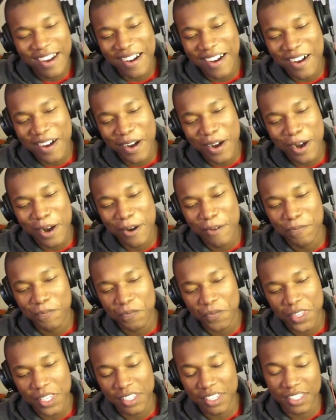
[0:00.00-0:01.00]

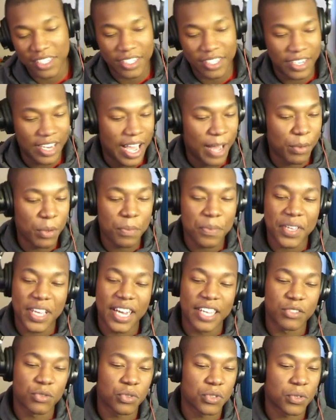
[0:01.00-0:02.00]
Um, listen, I'm gonna
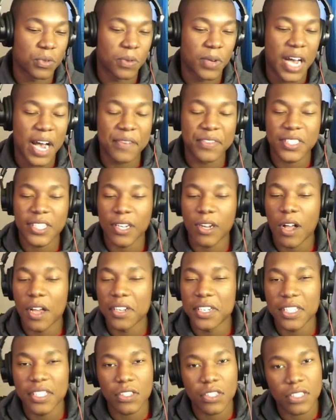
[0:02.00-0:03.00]
be honest with you. I've said
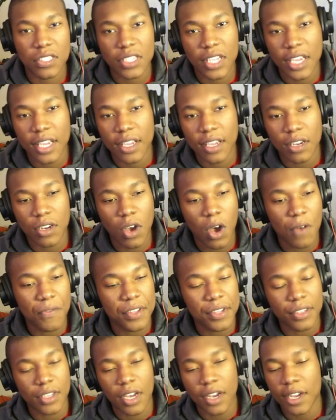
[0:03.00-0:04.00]
all I needed to say in
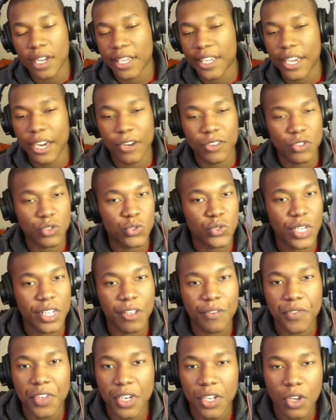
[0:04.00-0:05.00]
all the uh, character
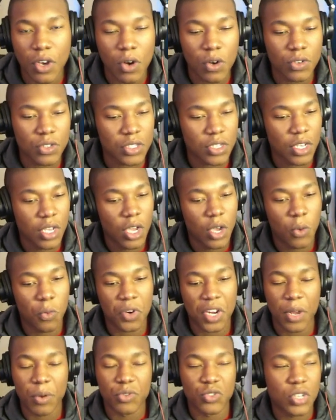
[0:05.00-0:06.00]
trailer videos
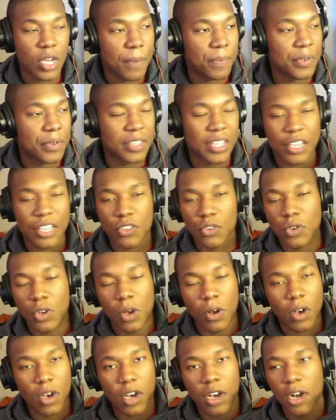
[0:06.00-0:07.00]
where they were dropping like you
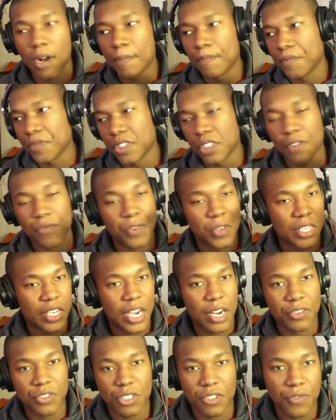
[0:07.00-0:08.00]
know um, different
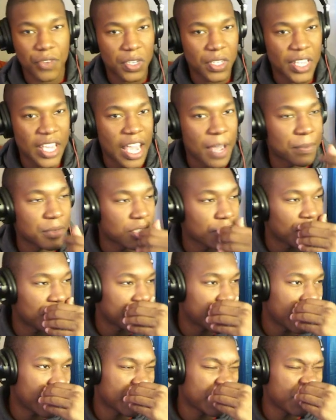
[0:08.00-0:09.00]
characters for the game stuff
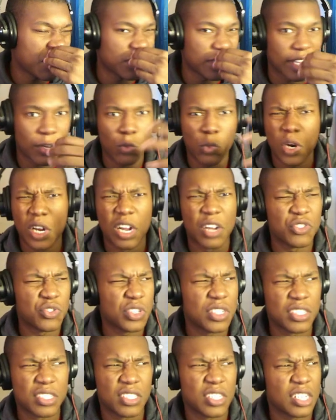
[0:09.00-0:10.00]
like that. I think there's like
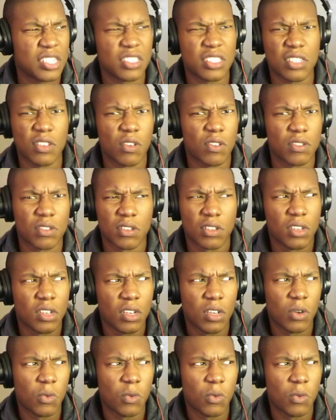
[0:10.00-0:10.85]
160 or